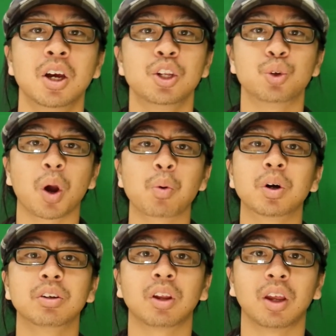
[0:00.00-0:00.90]
Do I
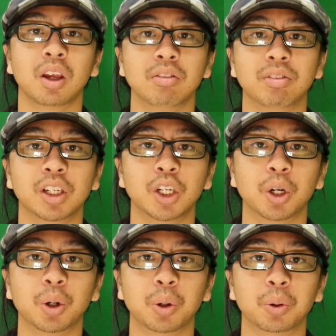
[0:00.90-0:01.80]
want a
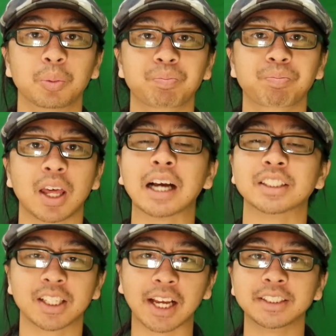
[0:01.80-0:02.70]
video that has a
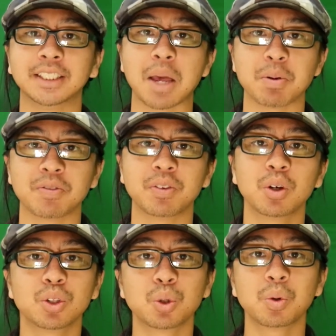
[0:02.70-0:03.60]
nice snappy
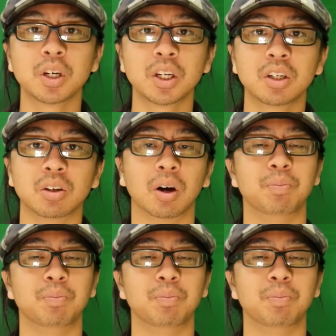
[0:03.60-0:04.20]
feel to it?